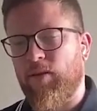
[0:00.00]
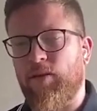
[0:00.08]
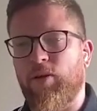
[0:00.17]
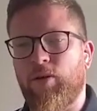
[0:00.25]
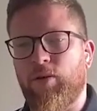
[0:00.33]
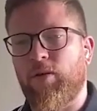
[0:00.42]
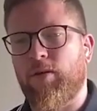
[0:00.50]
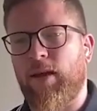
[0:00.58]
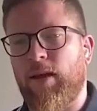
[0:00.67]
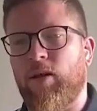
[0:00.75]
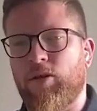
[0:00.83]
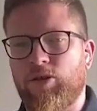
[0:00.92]
because they're so
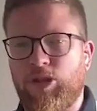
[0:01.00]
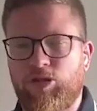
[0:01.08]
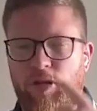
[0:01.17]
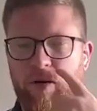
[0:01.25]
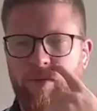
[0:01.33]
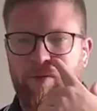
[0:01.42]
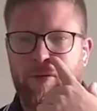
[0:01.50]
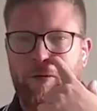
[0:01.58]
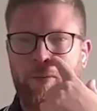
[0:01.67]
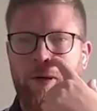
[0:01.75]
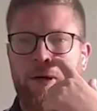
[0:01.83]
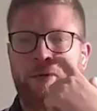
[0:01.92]
used to technology driving
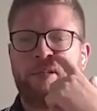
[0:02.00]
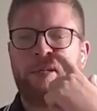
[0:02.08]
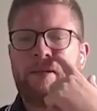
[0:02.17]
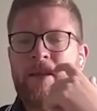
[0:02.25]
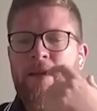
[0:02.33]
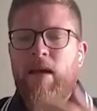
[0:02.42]
through the world,